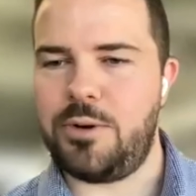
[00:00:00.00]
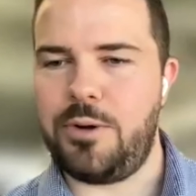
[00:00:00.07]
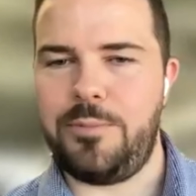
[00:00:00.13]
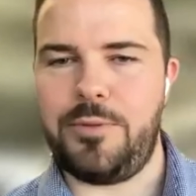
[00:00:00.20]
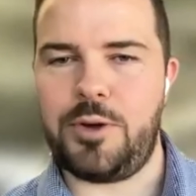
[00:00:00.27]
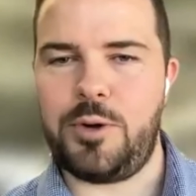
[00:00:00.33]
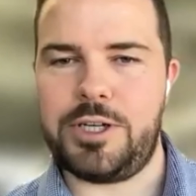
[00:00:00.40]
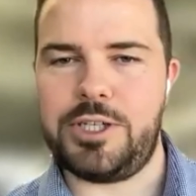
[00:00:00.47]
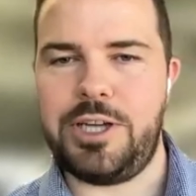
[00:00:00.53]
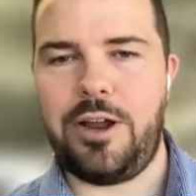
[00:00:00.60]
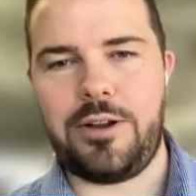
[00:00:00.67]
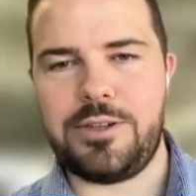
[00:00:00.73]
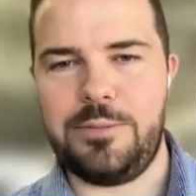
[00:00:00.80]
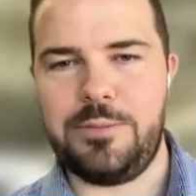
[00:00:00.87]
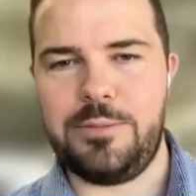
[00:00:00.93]
just throw a quick
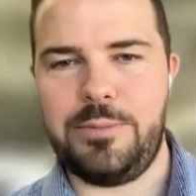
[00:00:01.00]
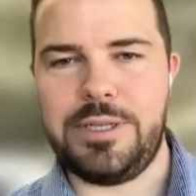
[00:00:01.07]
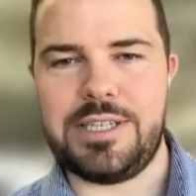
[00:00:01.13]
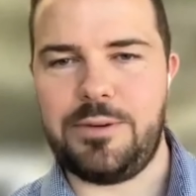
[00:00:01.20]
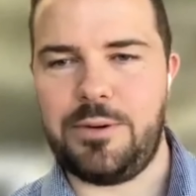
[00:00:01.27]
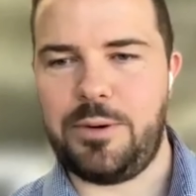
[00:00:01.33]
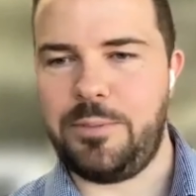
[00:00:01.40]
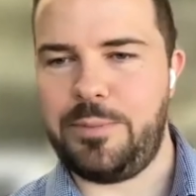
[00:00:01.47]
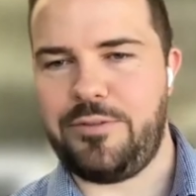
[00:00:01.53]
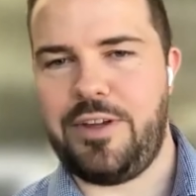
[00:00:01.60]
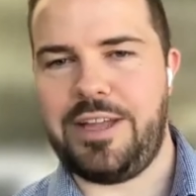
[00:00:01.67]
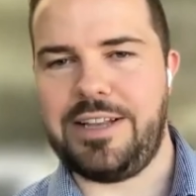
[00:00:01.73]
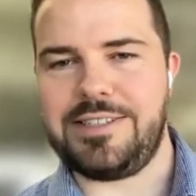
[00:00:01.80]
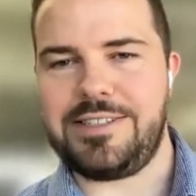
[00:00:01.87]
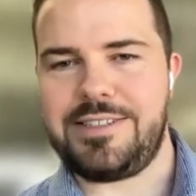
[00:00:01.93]
shout out to Misty. We're
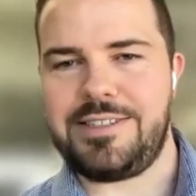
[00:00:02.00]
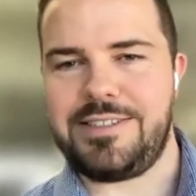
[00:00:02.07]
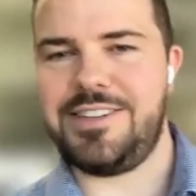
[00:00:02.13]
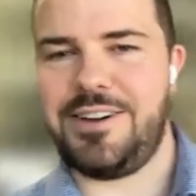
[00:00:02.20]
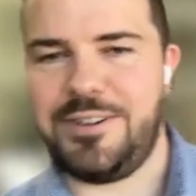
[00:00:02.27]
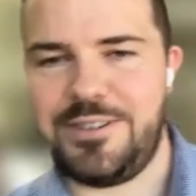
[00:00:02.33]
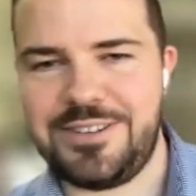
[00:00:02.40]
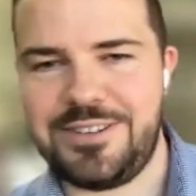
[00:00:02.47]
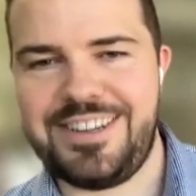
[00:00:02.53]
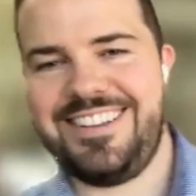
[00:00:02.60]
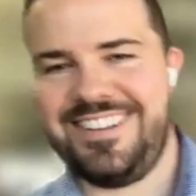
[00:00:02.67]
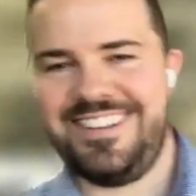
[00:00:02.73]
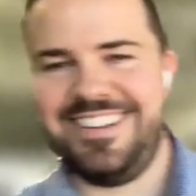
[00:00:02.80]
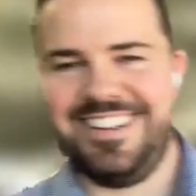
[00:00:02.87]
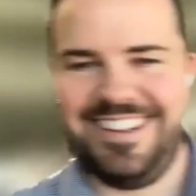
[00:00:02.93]
big fans. So
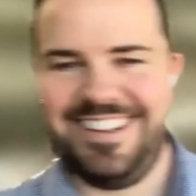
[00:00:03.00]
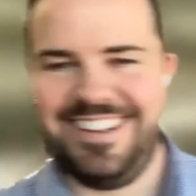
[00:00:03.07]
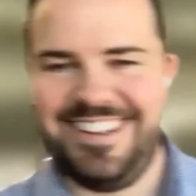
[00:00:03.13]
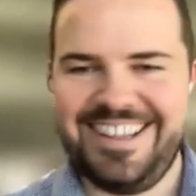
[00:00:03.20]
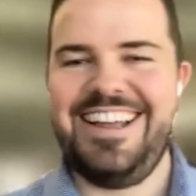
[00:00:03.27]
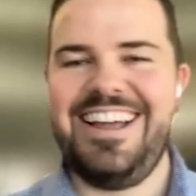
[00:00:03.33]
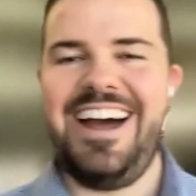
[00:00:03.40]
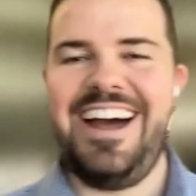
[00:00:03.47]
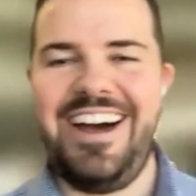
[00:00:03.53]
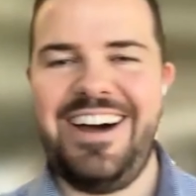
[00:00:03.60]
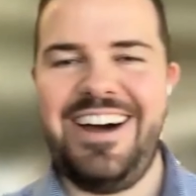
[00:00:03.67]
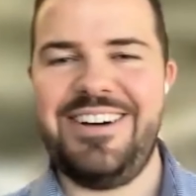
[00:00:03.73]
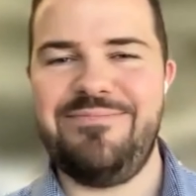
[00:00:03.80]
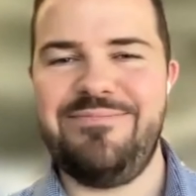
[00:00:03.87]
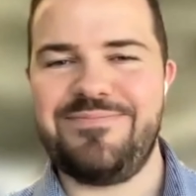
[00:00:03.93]

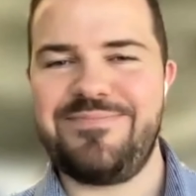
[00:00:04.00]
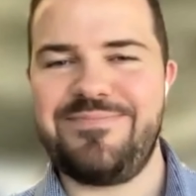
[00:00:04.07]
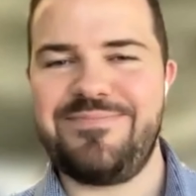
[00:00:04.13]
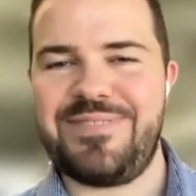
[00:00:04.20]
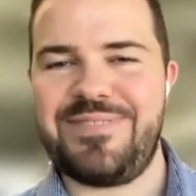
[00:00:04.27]
so